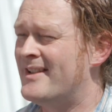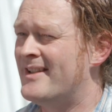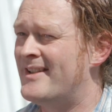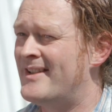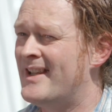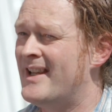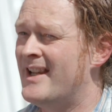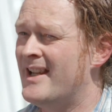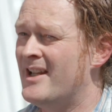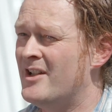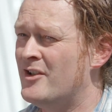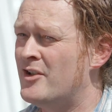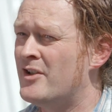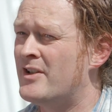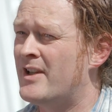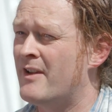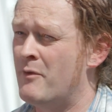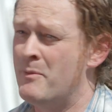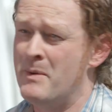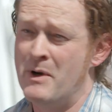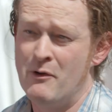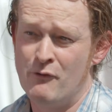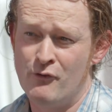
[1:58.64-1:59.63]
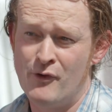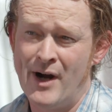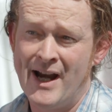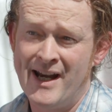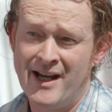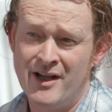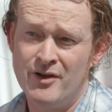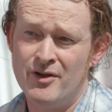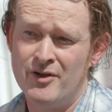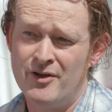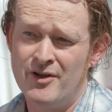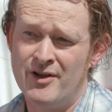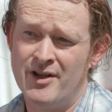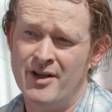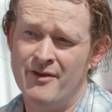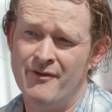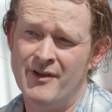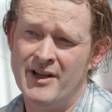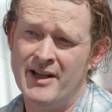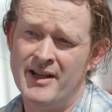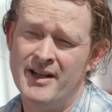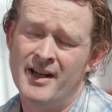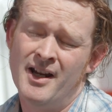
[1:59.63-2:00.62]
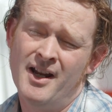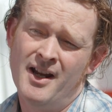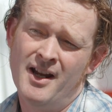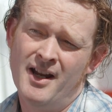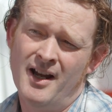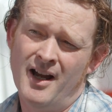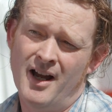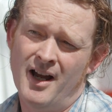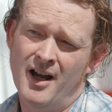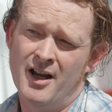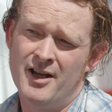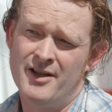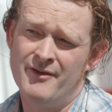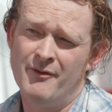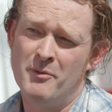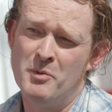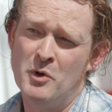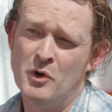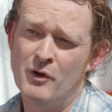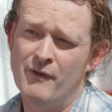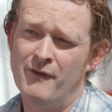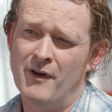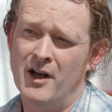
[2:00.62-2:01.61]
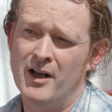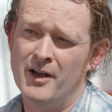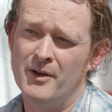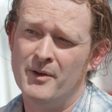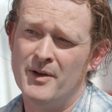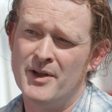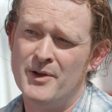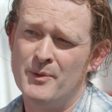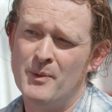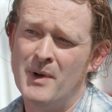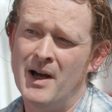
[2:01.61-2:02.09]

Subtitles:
to see and just give a bit of range to the portfolio as